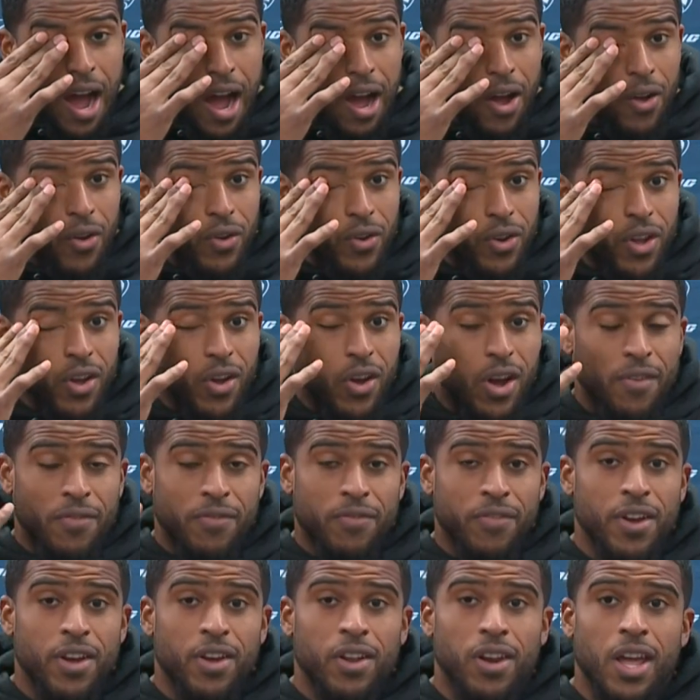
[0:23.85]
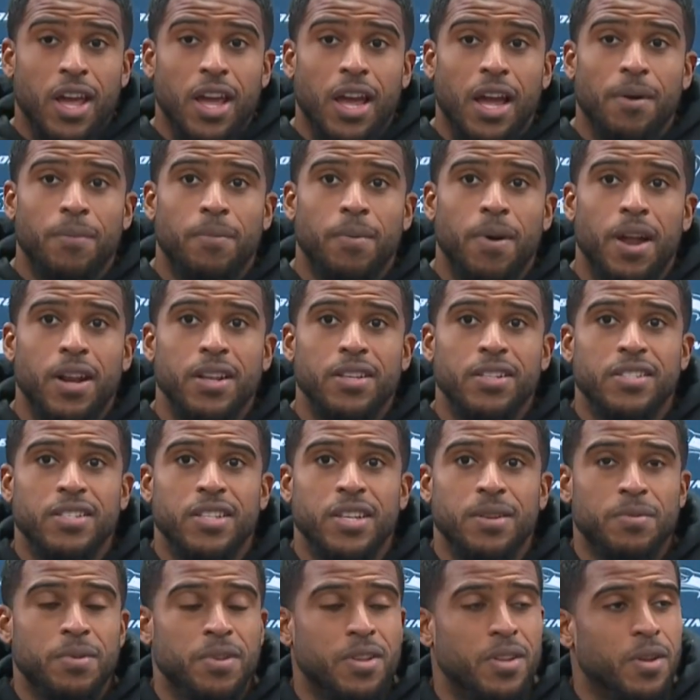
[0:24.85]
I don't know. I felt like I probably
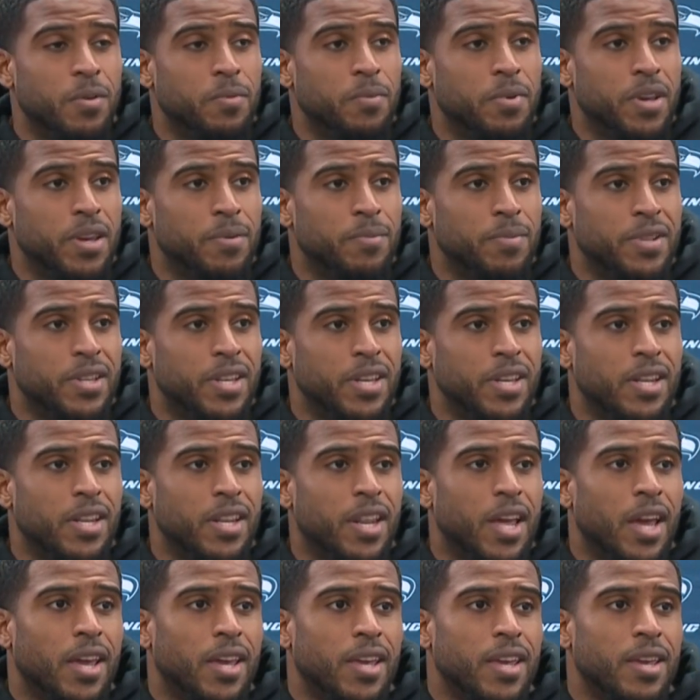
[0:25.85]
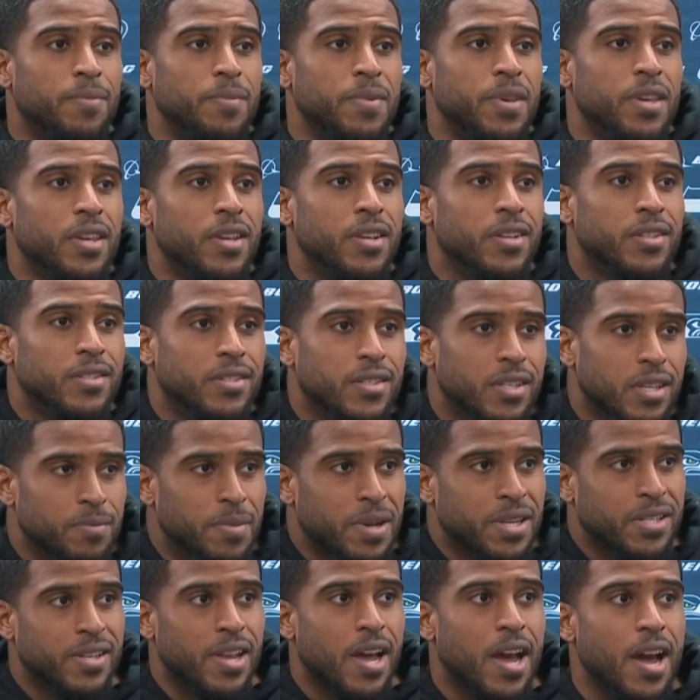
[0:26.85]
slipped a little bit, but then he like hit me in
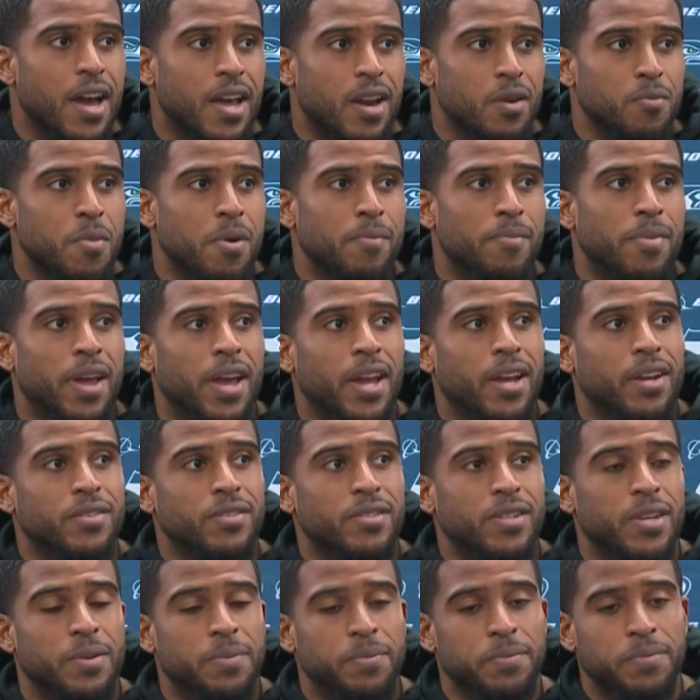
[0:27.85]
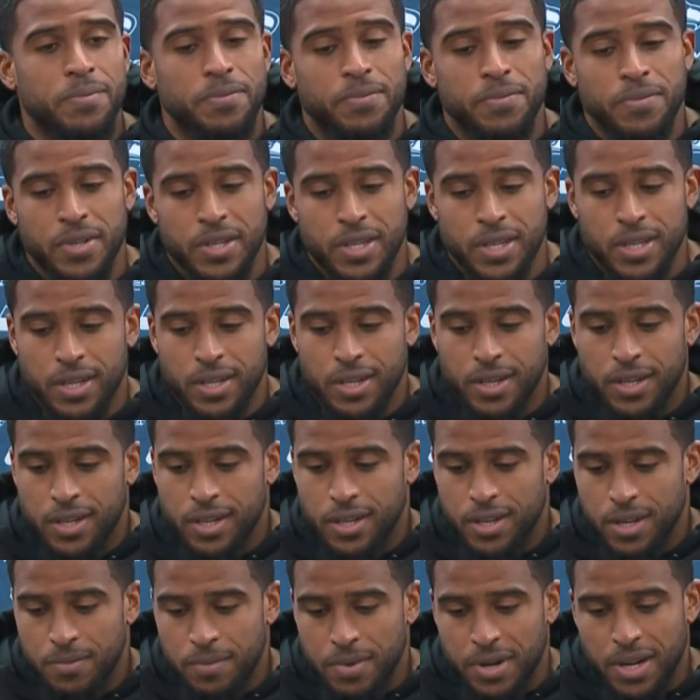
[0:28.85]
my side or my back or something.
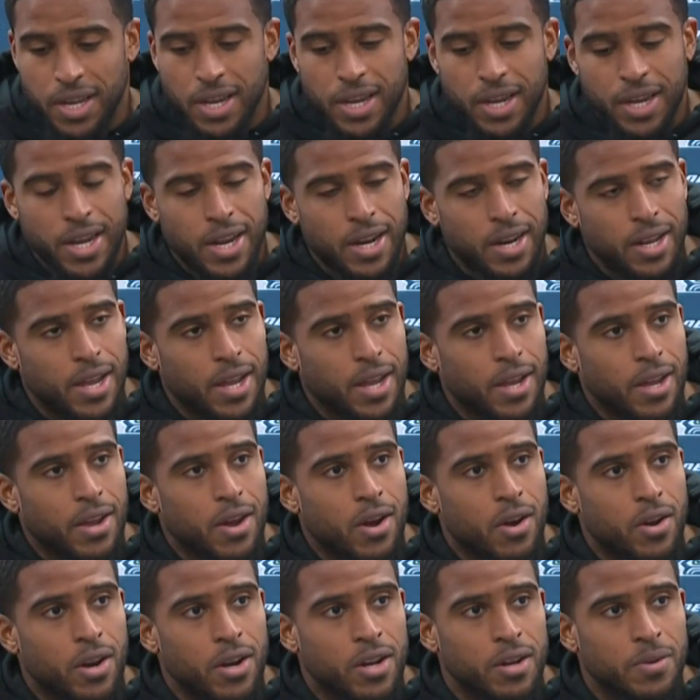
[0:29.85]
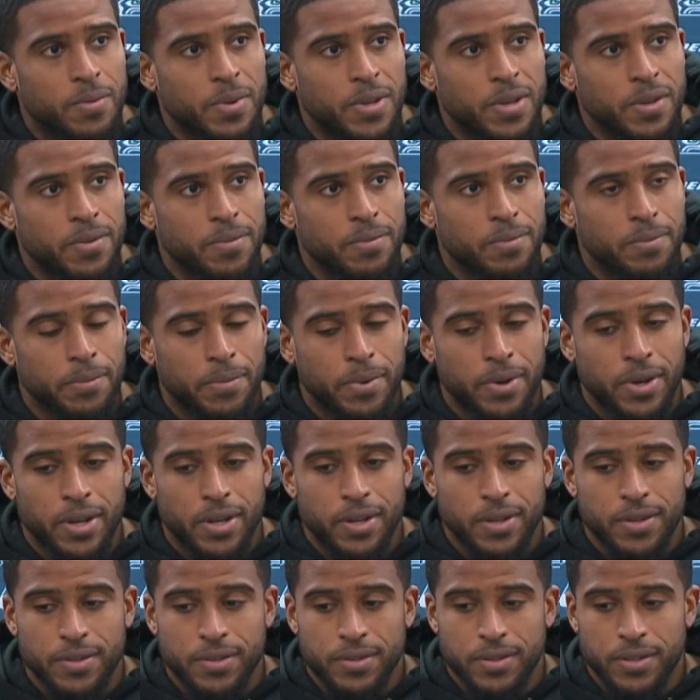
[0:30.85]
My leg kind of got caught under me,
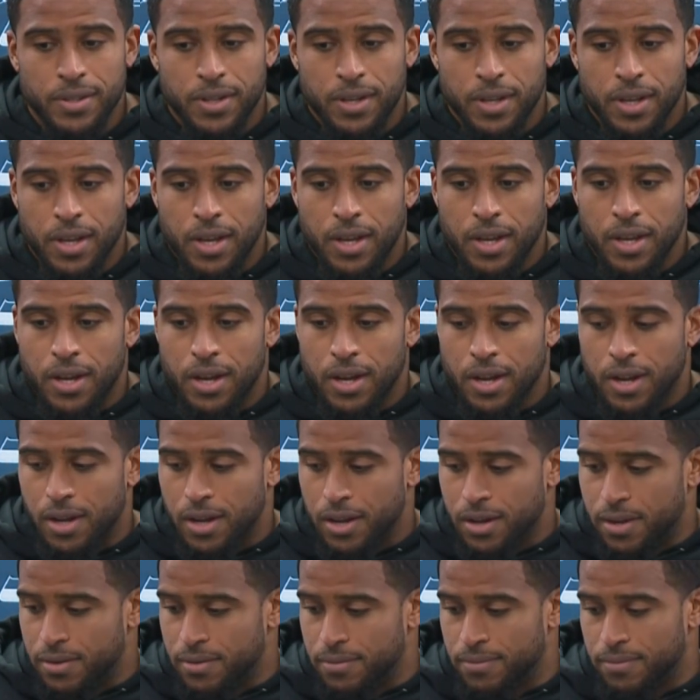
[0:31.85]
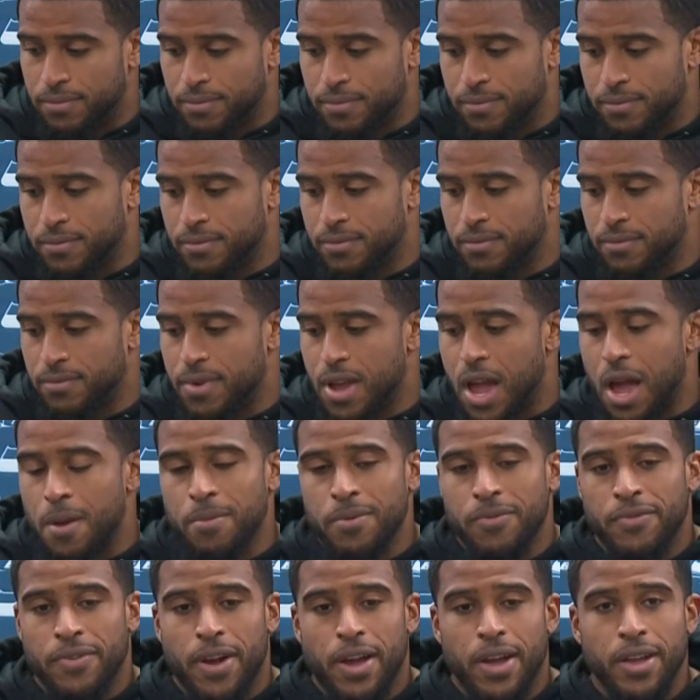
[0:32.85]
but I'll
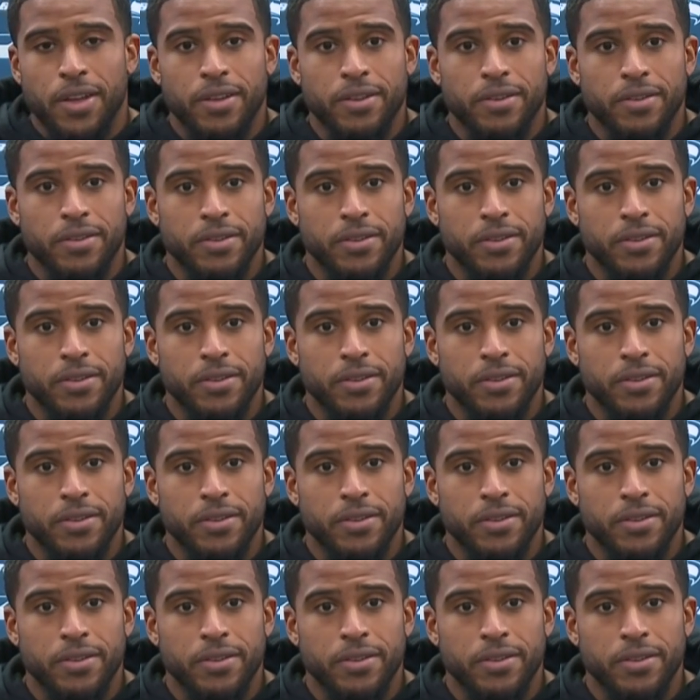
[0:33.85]
be fine.